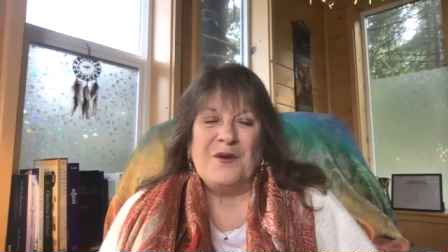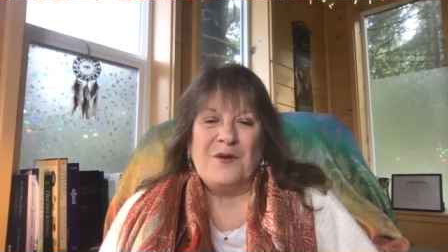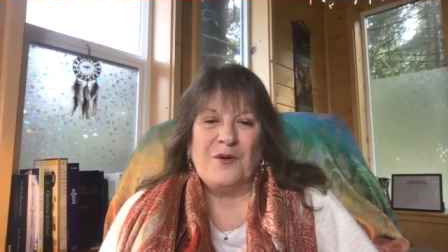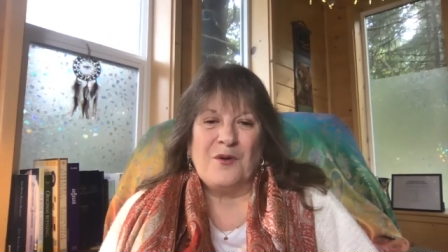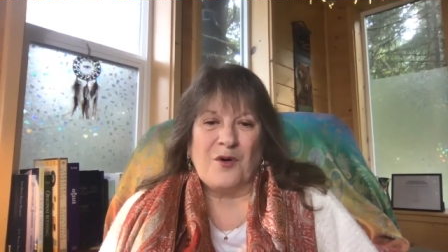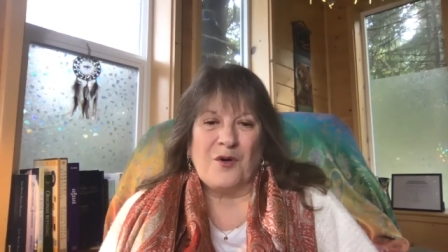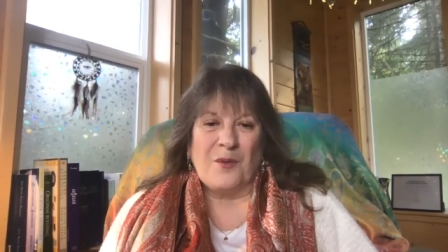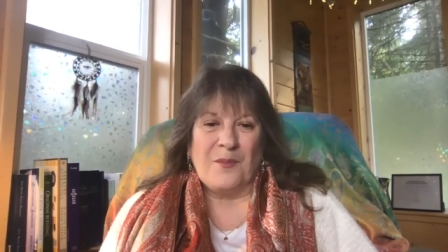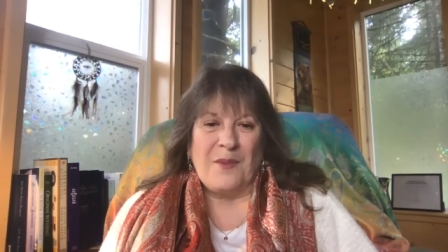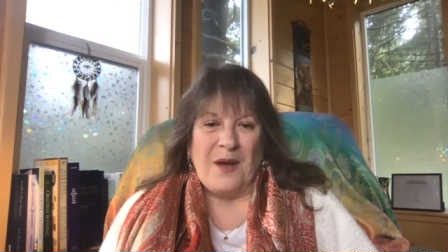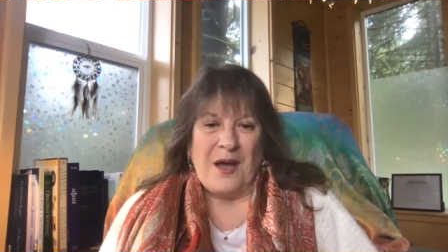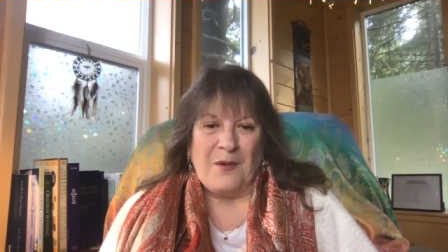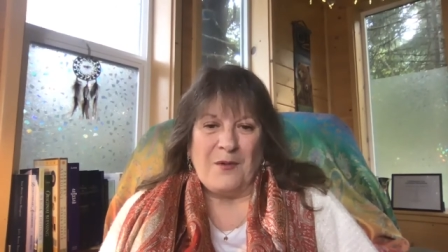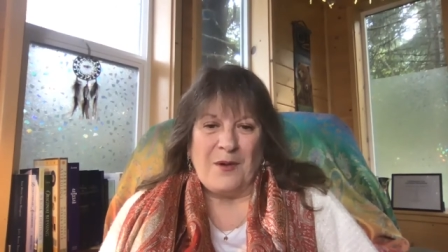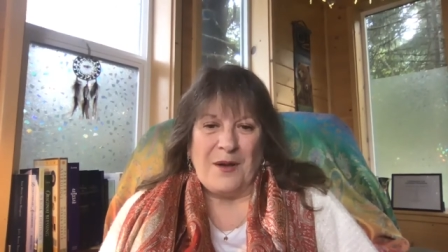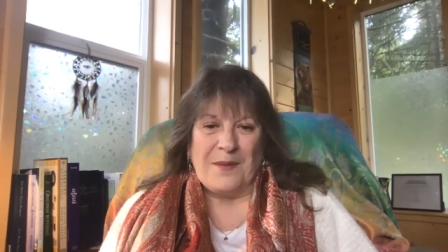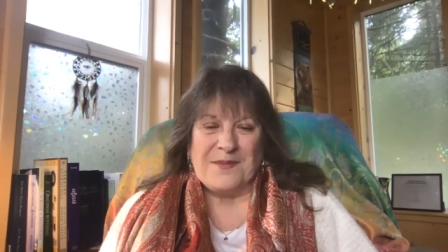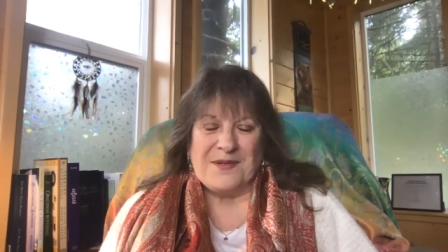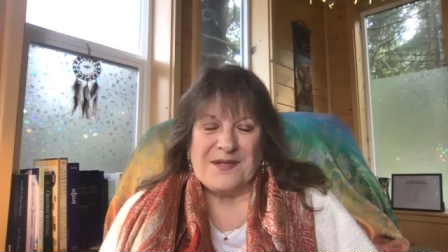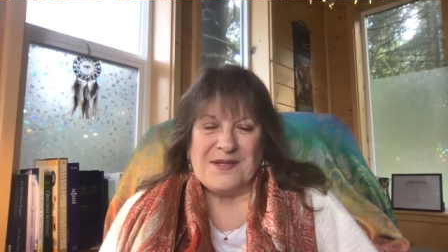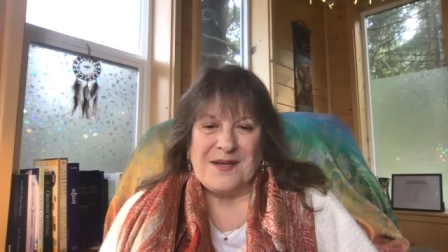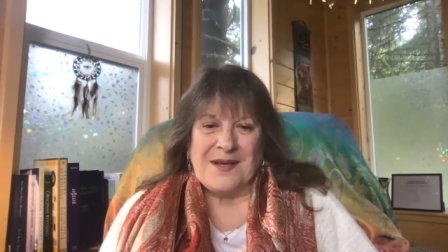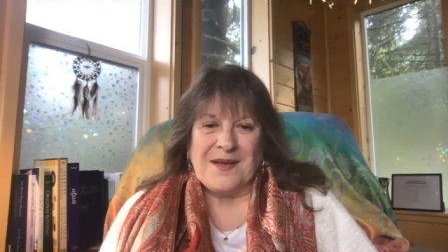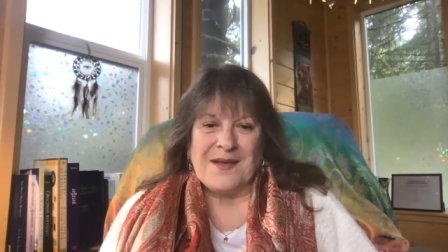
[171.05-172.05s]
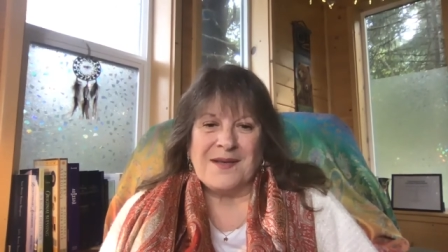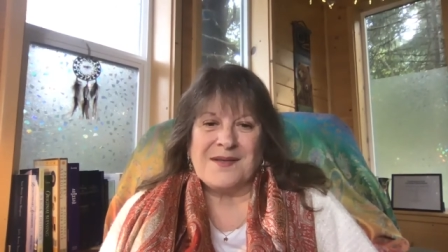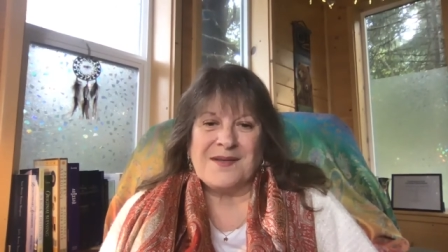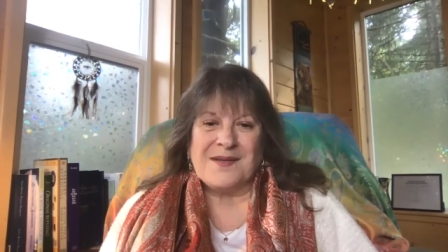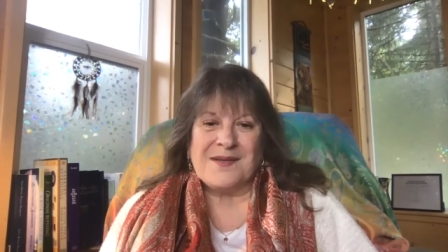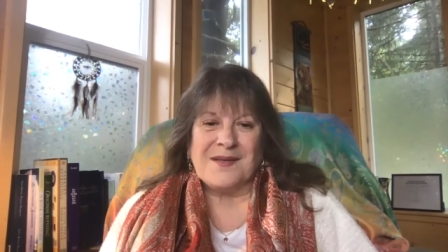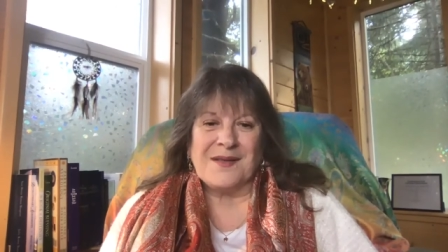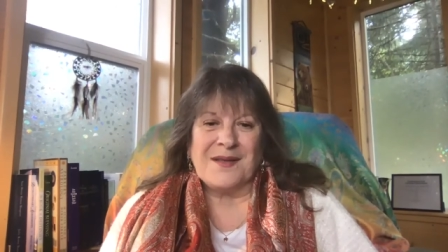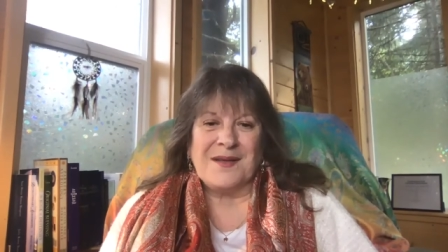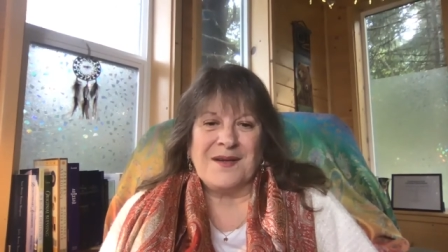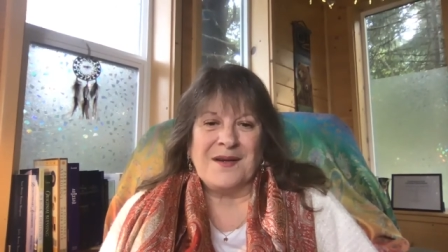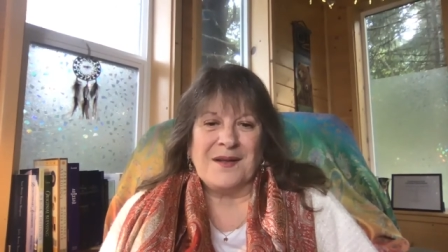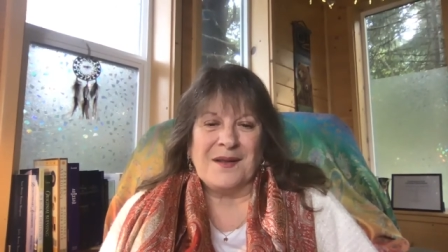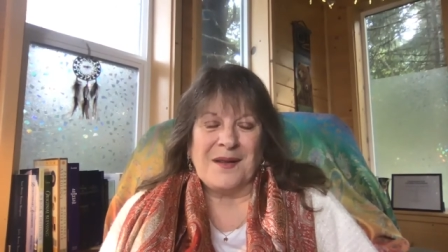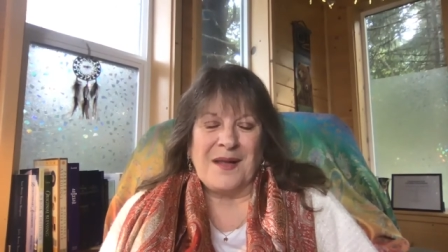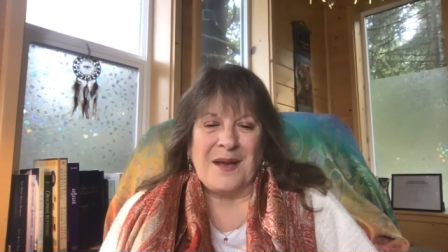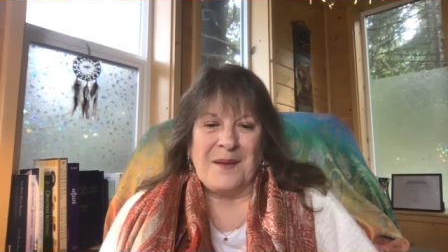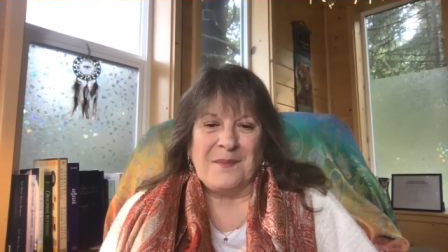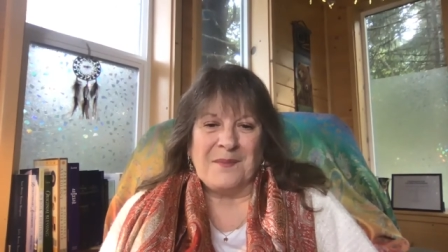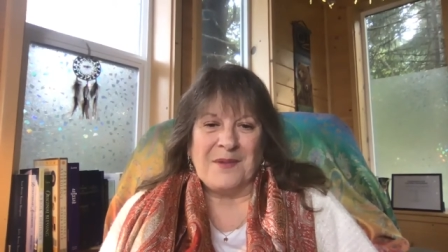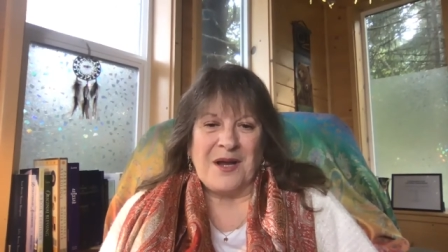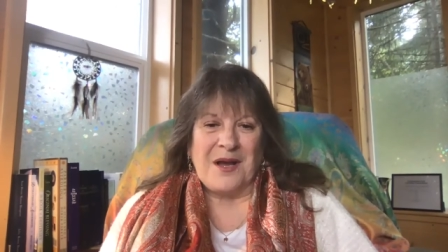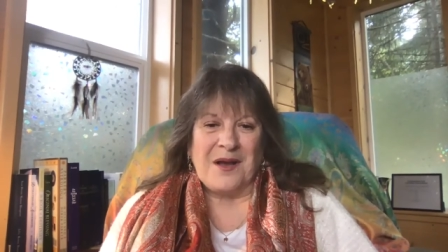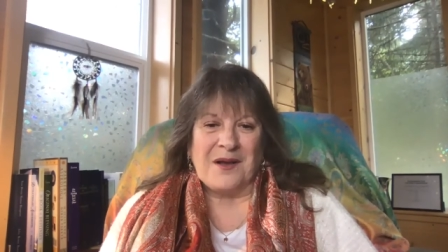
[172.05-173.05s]
or my websites,
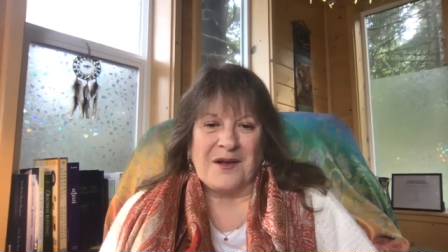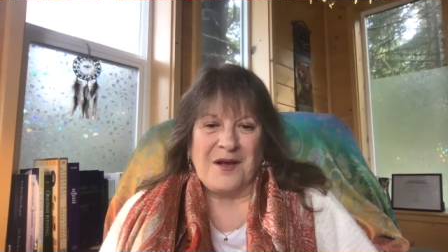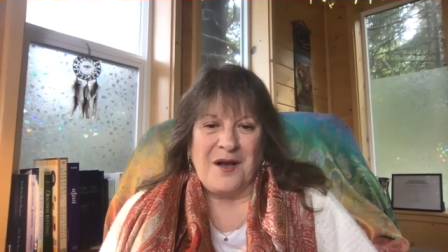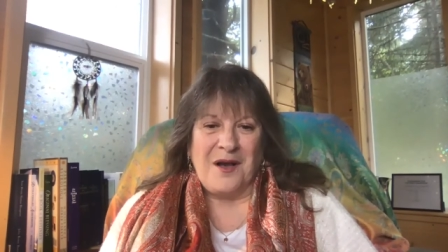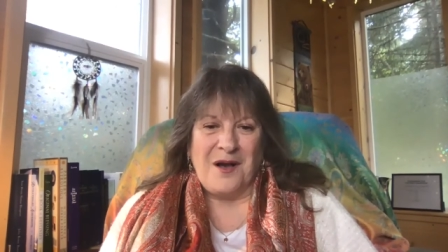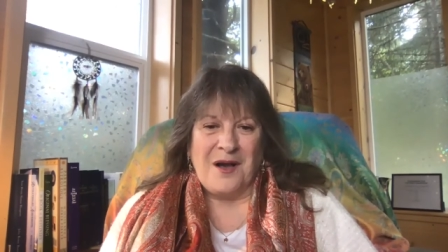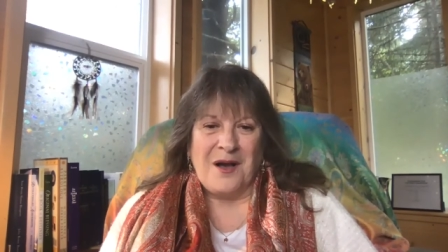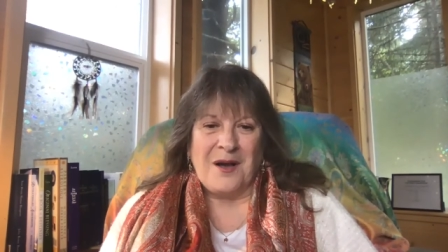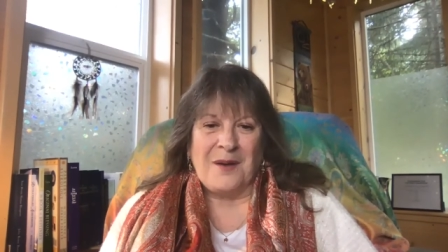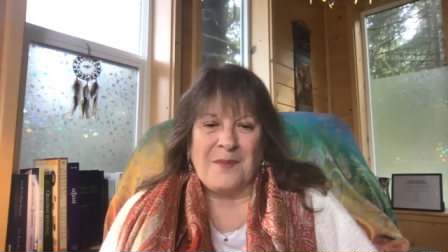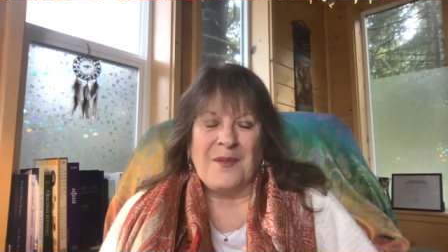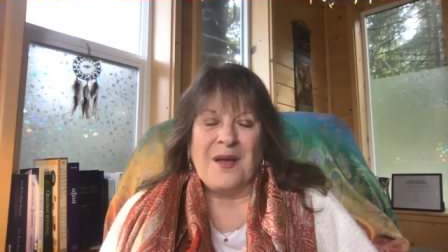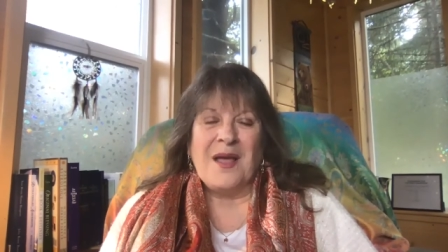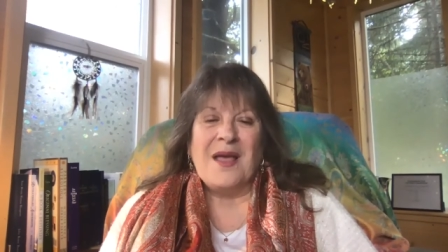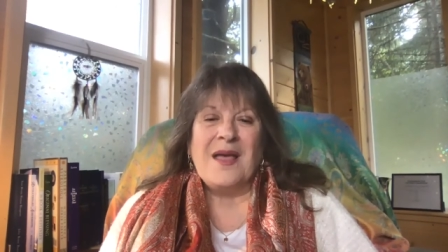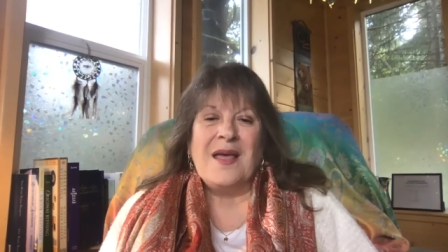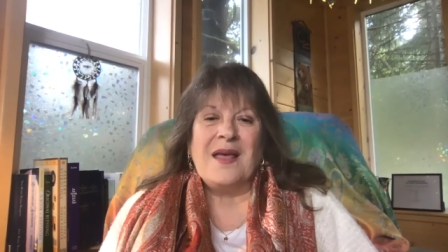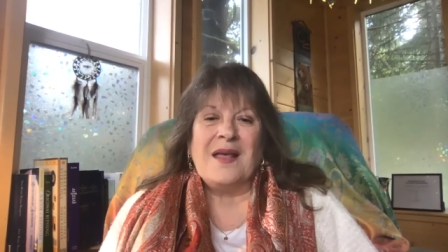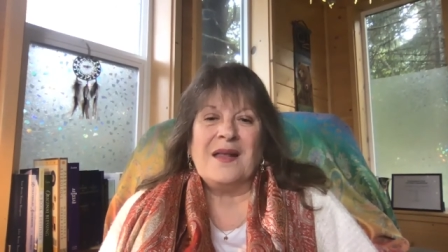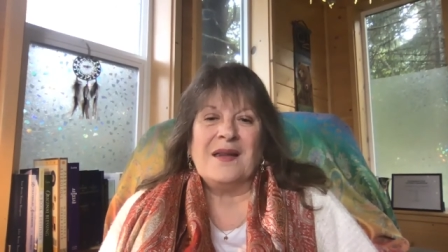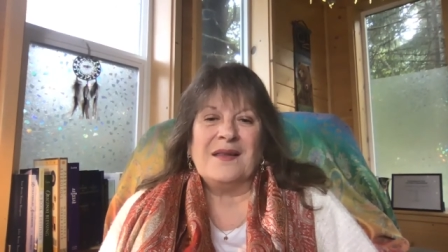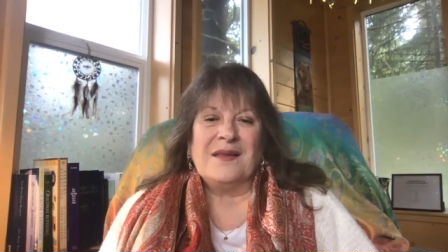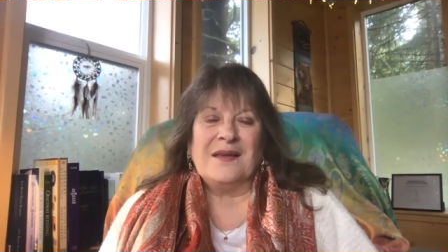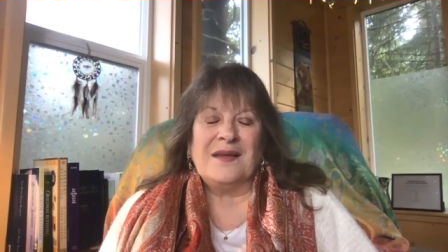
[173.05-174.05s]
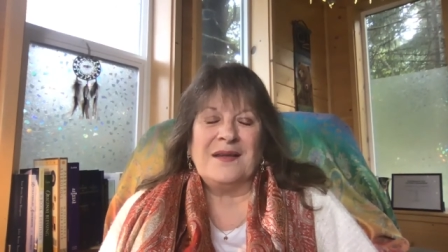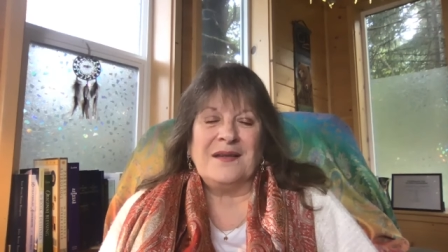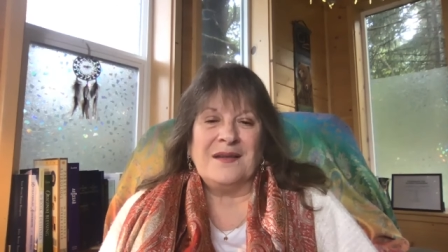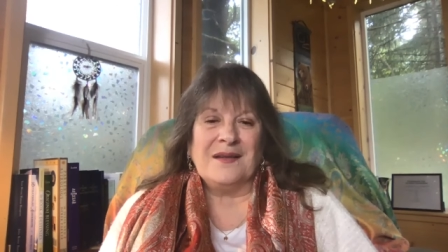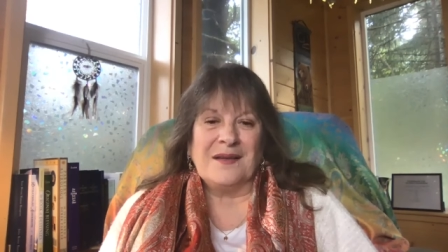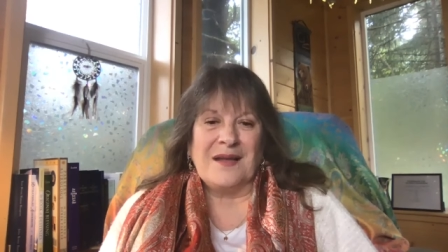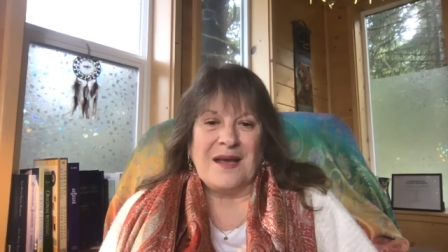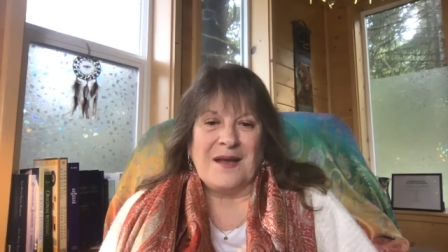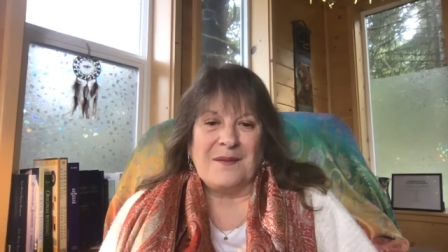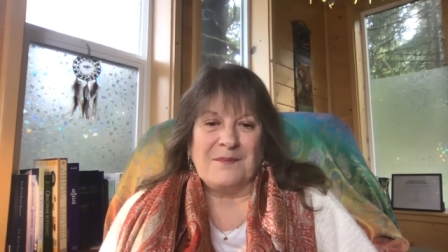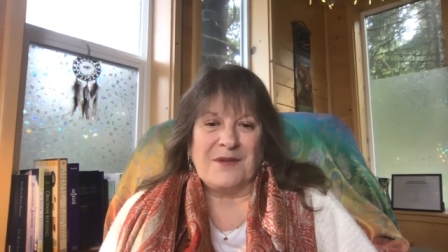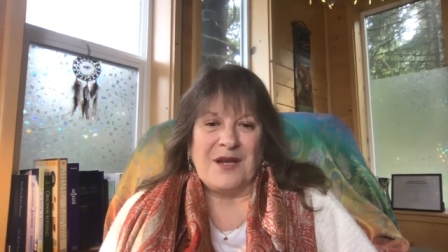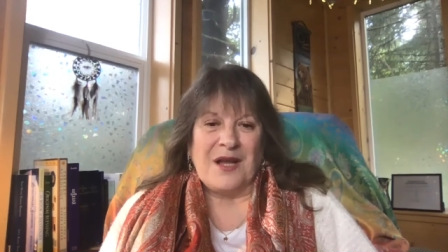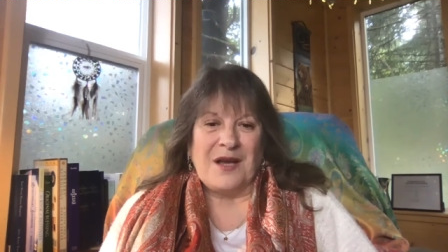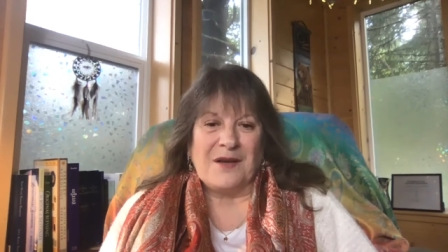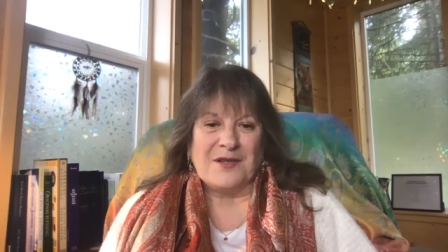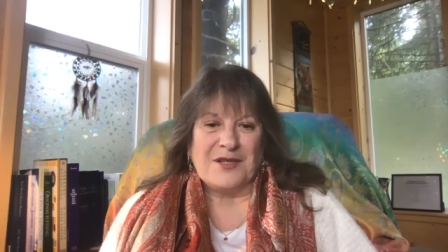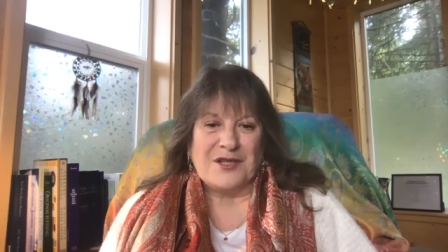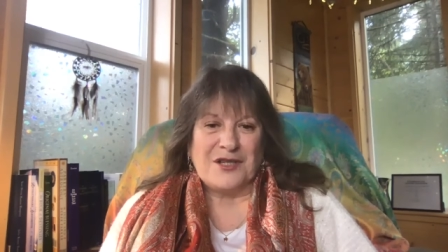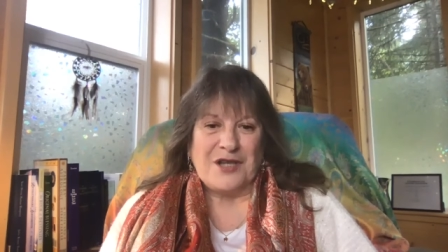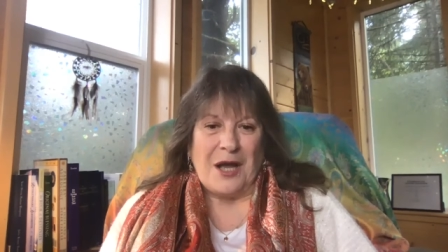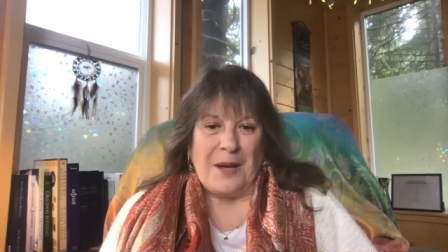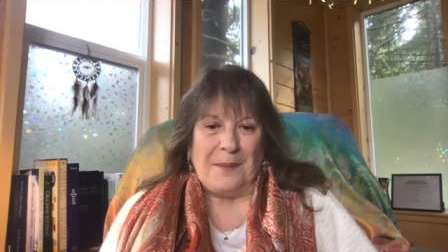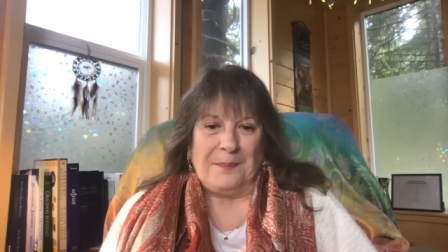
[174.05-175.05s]
lyndalamp.com,
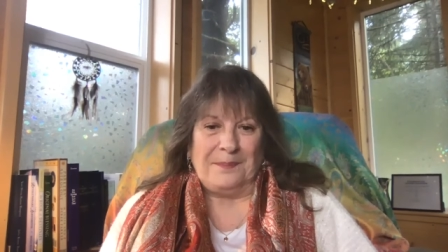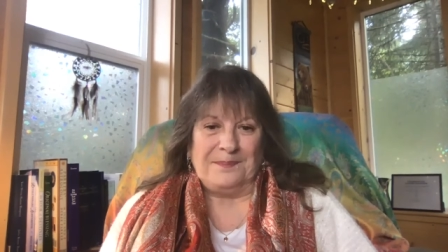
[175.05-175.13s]
lyndalamp.shop.